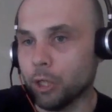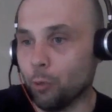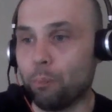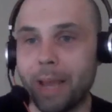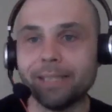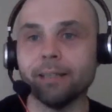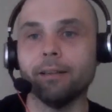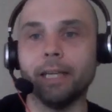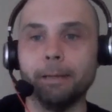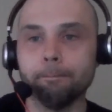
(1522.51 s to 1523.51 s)
So
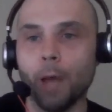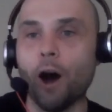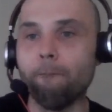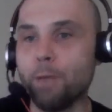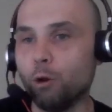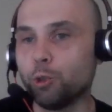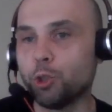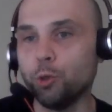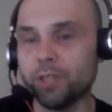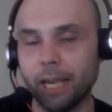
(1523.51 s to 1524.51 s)
basically, of those
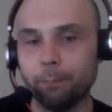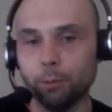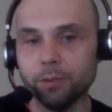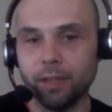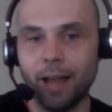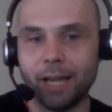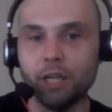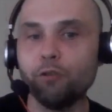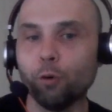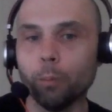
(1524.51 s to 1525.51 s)
two samples, the
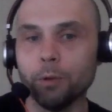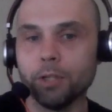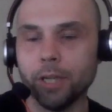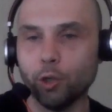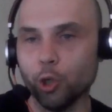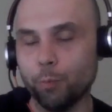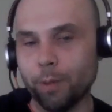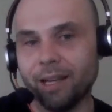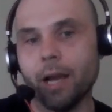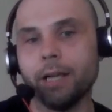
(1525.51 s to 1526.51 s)
94% group
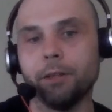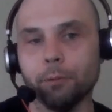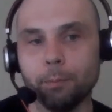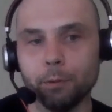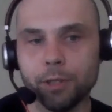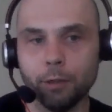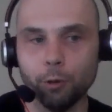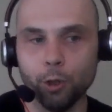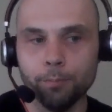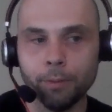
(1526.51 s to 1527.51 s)
and the 93%
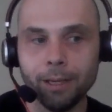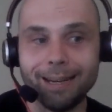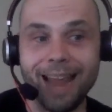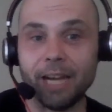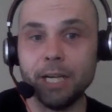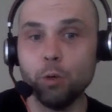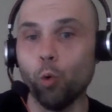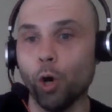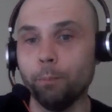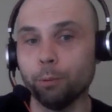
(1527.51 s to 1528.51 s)
group,
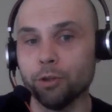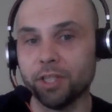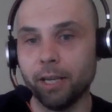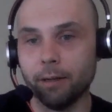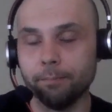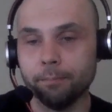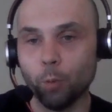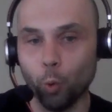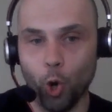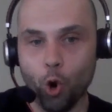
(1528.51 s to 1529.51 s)
91%
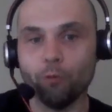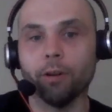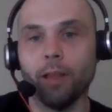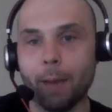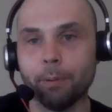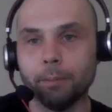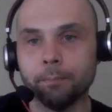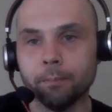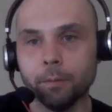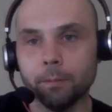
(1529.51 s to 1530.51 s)
were overlapping.
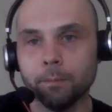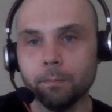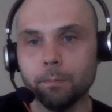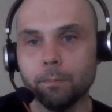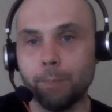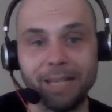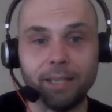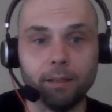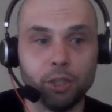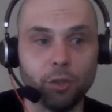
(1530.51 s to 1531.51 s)

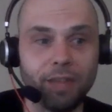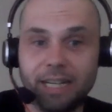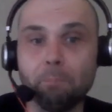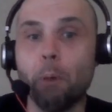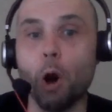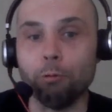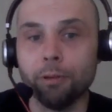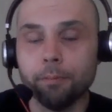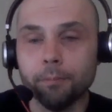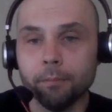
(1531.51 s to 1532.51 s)
Basically, so they did
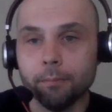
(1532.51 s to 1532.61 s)
both.